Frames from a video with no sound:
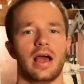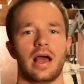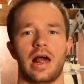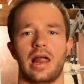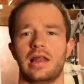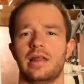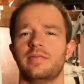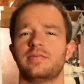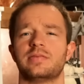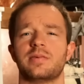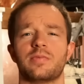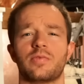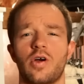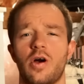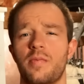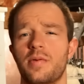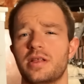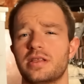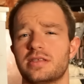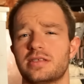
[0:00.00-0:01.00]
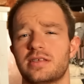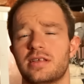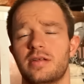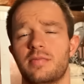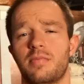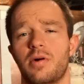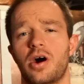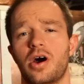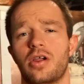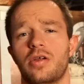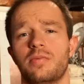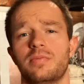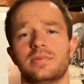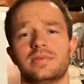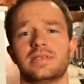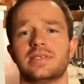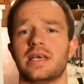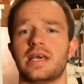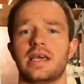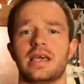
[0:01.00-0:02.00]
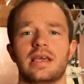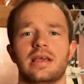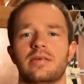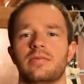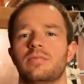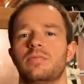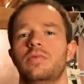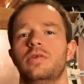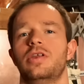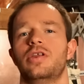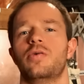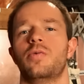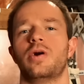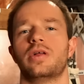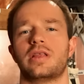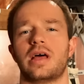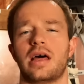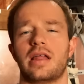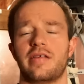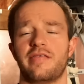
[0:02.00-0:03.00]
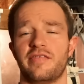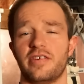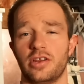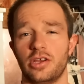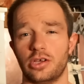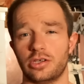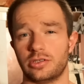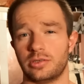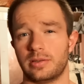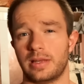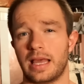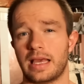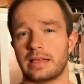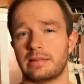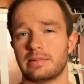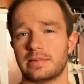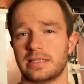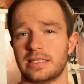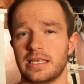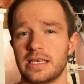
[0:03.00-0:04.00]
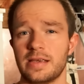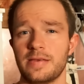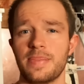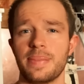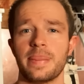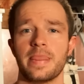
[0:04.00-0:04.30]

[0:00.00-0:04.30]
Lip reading: Leave some comments in the bottom saying, you know, what other videos you'd like to see.